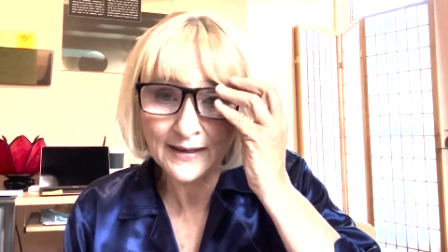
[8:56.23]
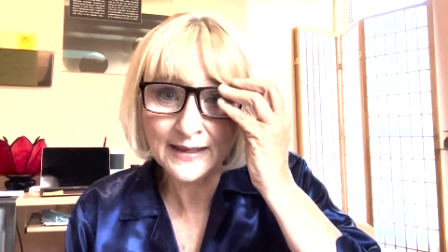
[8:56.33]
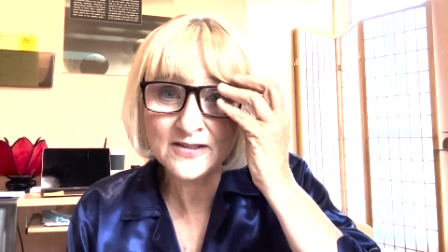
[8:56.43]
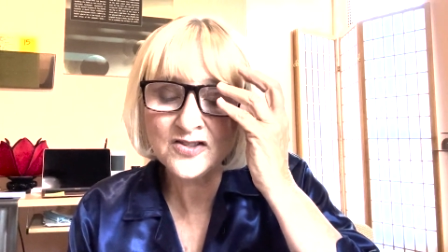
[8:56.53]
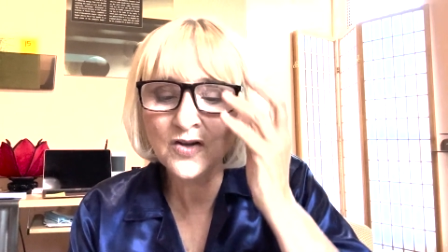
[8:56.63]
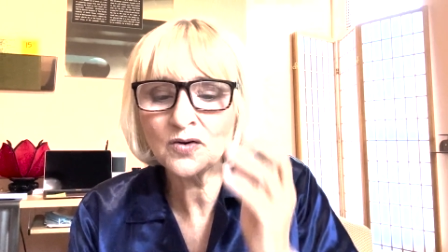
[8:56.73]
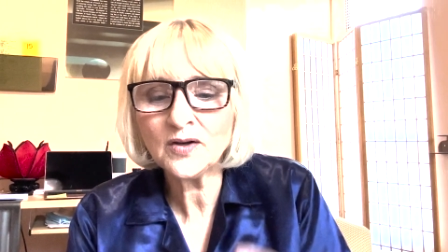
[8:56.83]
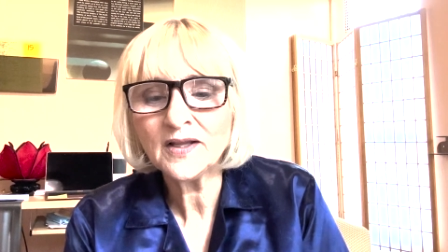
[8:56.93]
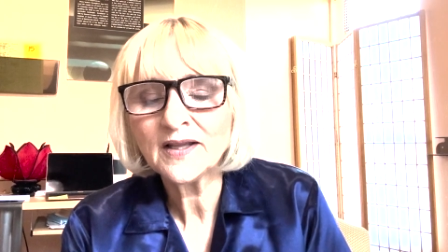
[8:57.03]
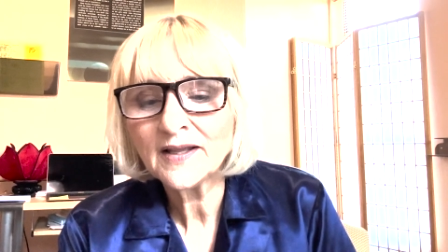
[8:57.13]
And
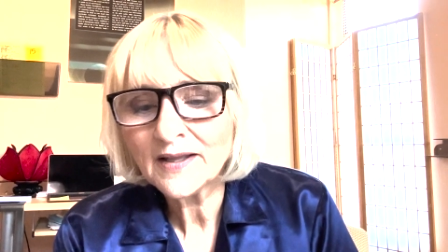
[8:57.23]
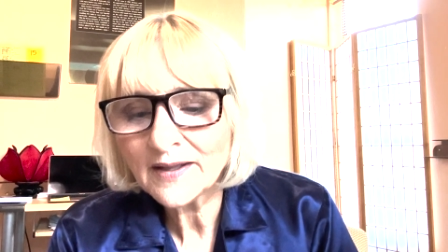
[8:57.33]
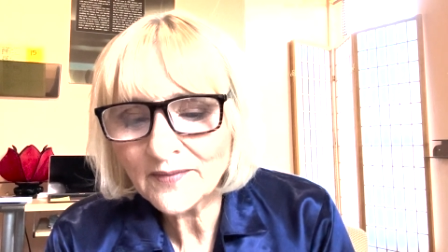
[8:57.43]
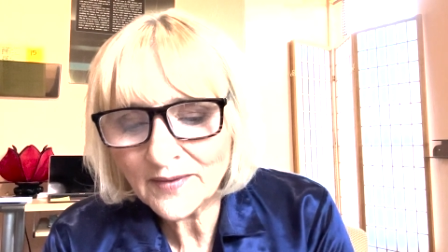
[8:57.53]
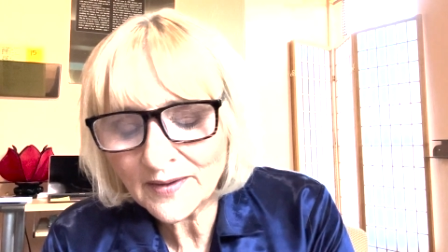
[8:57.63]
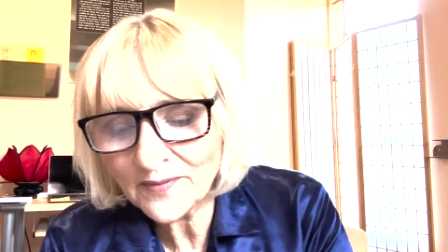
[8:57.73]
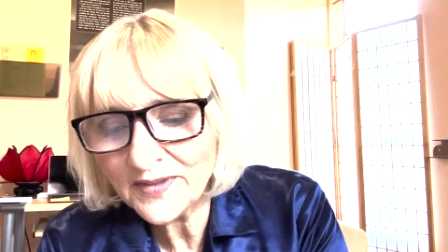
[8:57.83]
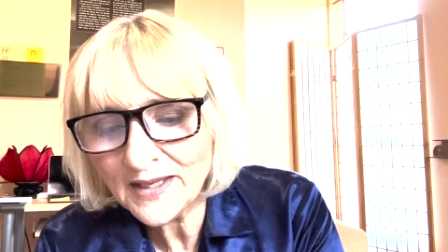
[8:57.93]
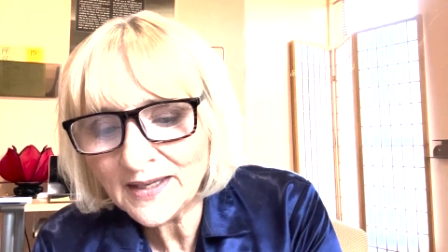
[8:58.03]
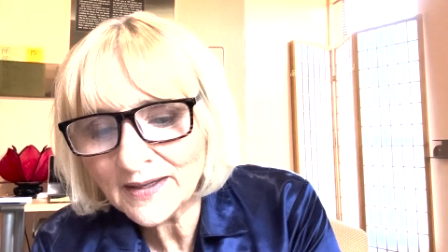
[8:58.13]
so
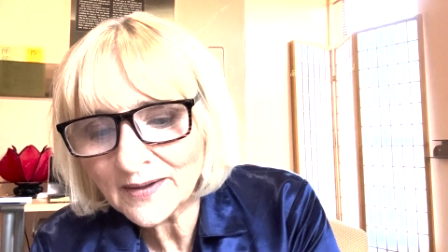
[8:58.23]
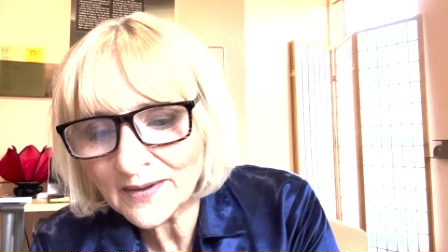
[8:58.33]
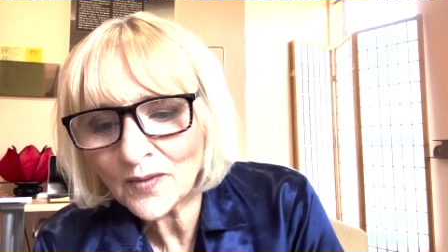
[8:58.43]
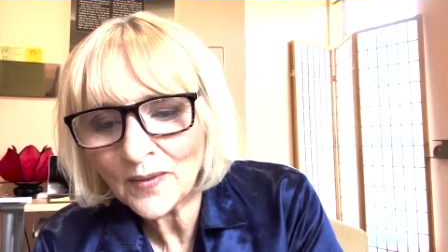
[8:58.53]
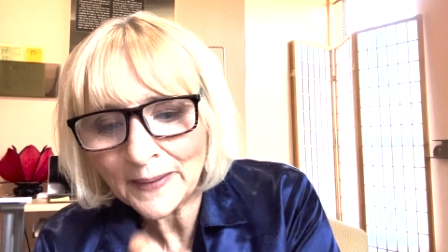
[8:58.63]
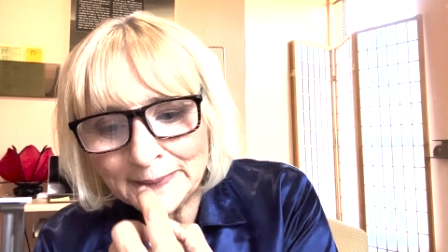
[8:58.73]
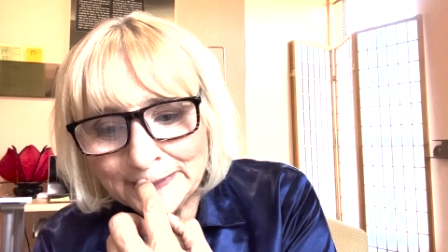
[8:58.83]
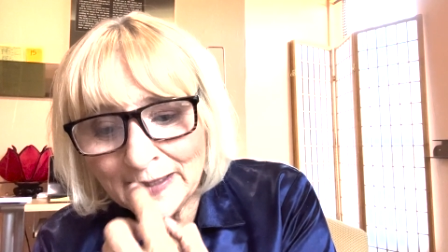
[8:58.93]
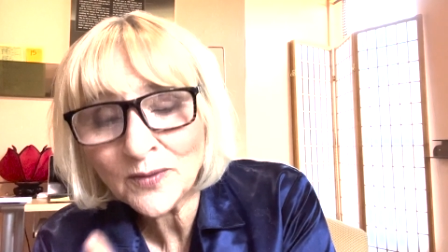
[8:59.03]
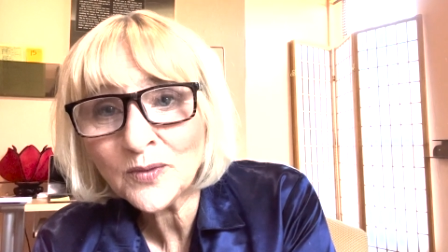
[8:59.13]
the
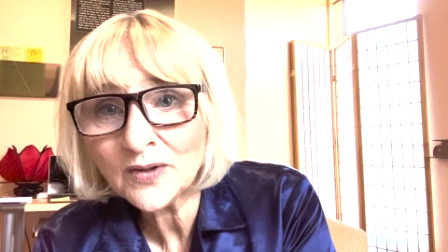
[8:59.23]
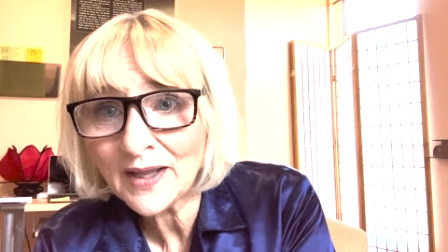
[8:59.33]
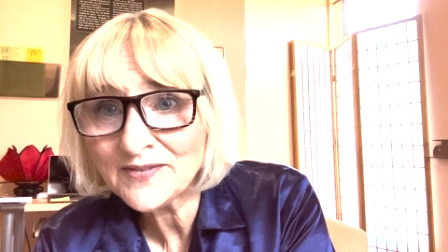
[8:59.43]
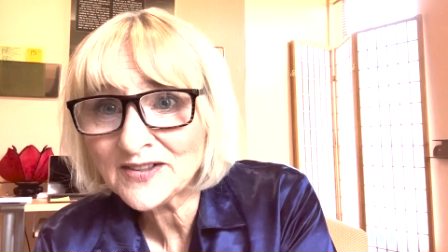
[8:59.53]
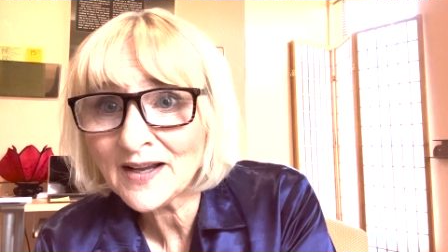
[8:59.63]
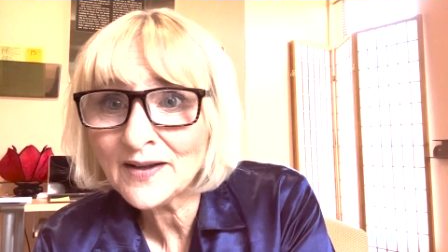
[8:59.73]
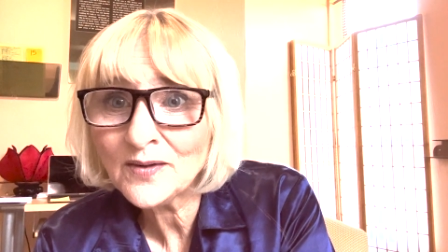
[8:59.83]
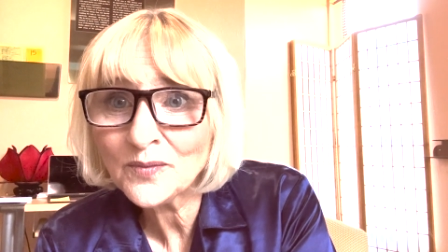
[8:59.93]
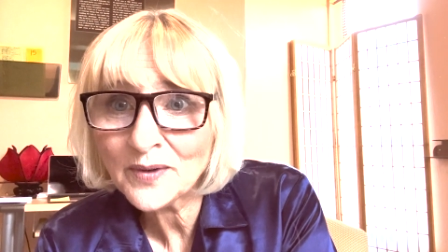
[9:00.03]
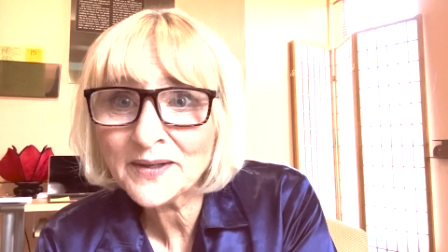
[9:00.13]
general
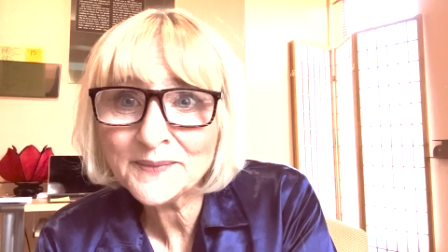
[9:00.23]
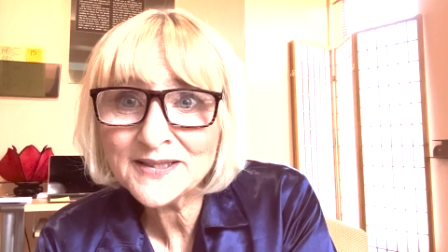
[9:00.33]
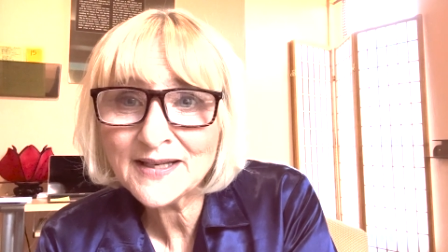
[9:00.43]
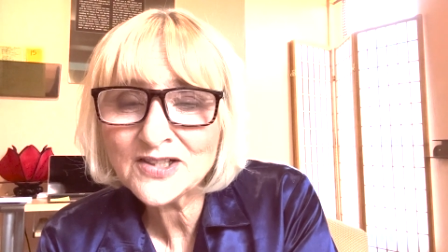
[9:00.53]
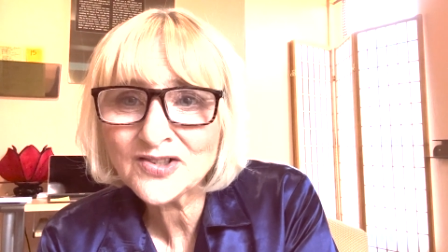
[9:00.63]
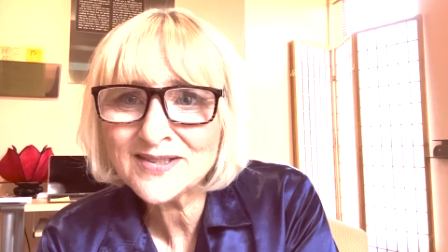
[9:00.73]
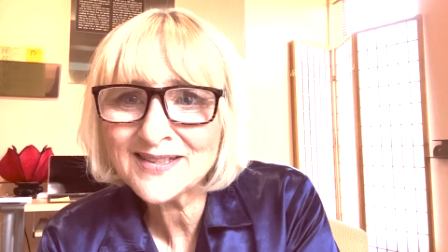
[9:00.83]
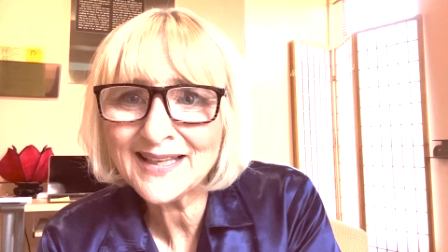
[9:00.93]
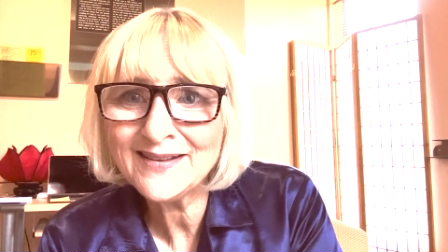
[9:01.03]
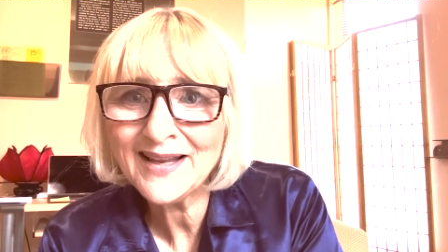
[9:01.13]
lifestyle recommendations,
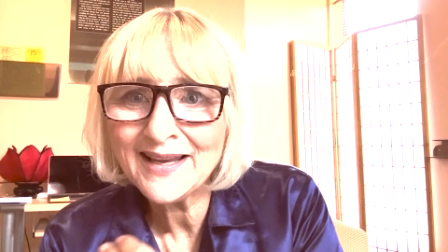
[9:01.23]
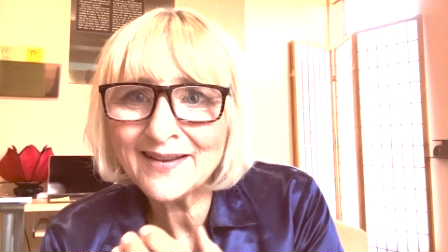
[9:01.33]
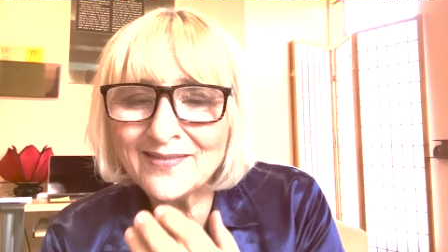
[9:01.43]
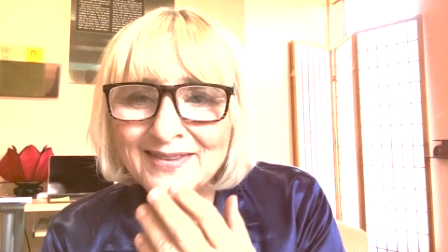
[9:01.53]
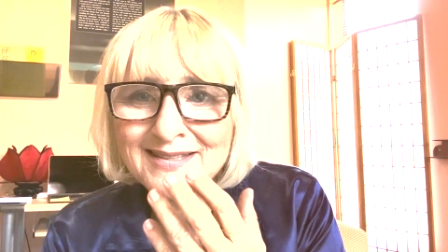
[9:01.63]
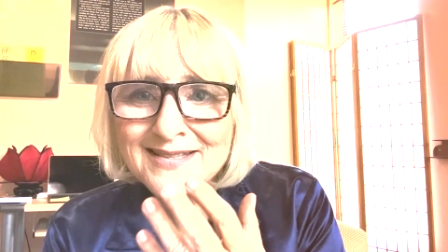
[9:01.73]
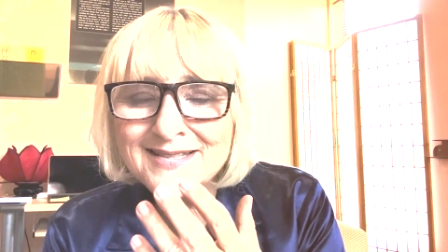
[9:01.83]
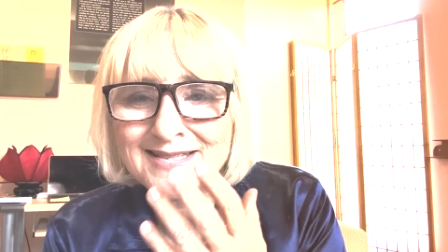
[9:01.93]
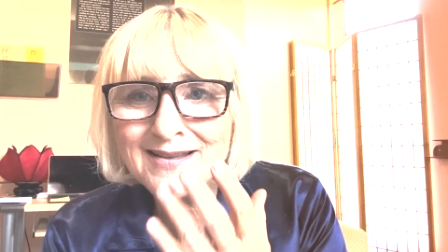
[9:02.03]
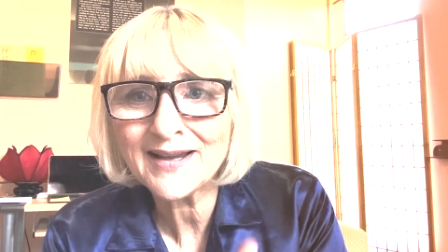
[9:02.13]
and this
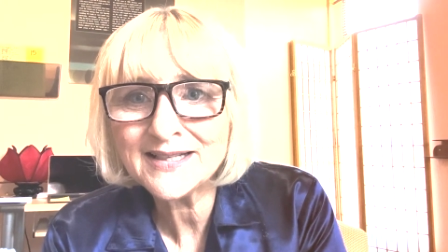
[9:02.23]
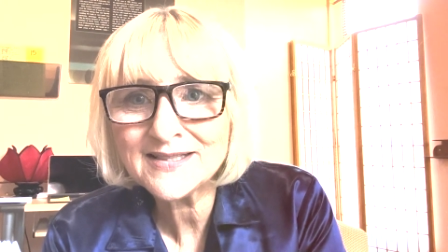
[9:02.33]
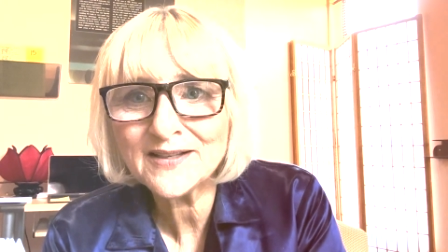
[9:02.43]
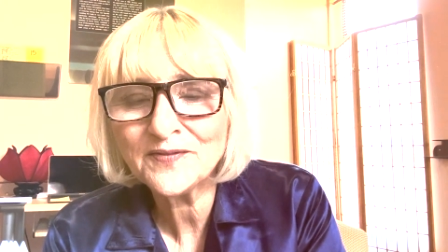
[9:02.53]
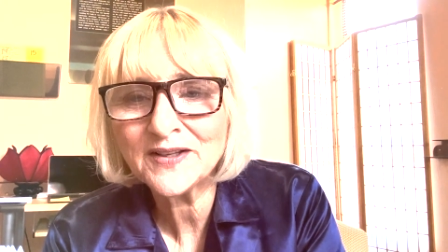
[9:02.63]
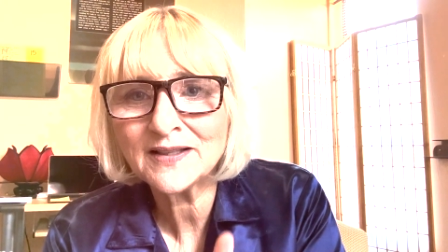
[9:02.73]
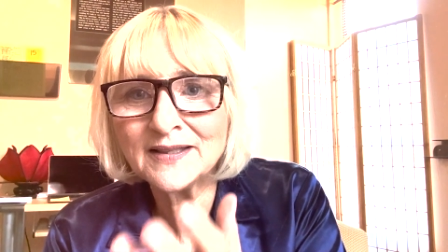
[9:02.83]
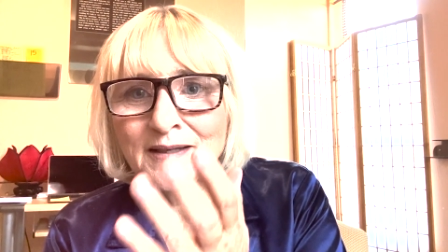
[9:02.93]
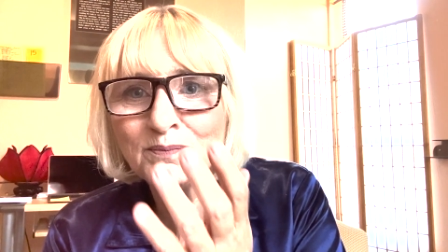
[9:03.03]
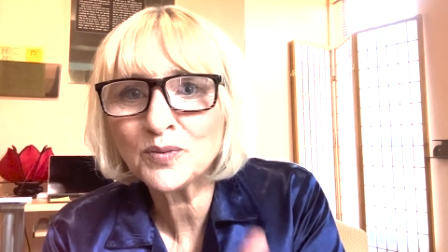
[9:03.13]
is
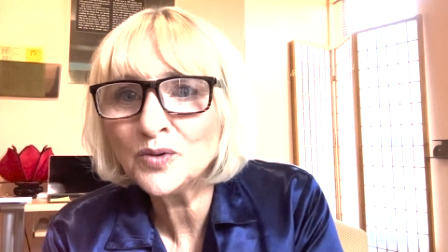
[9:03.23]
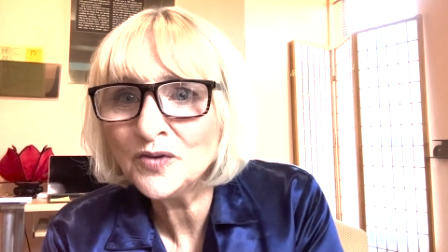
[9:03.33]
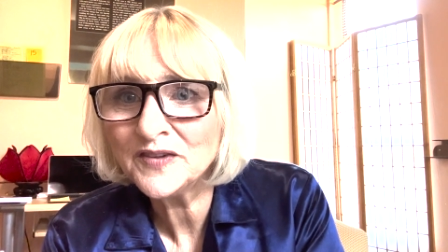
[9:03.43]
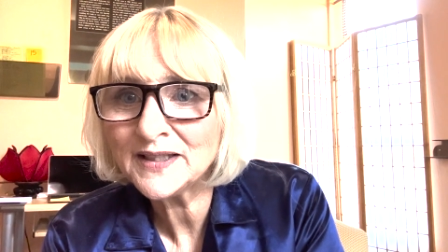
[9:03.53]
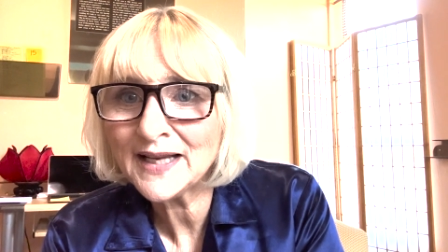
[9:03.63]
scientifically proven